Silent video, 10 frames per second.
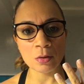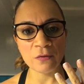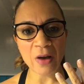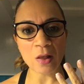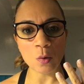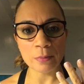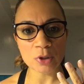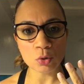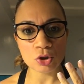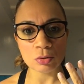follow-up,
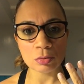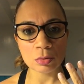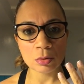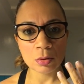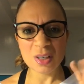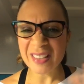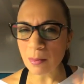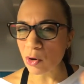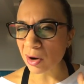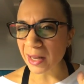don't you? Is
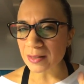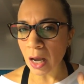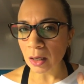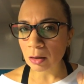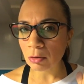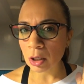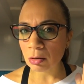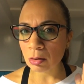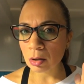that more or less accurate?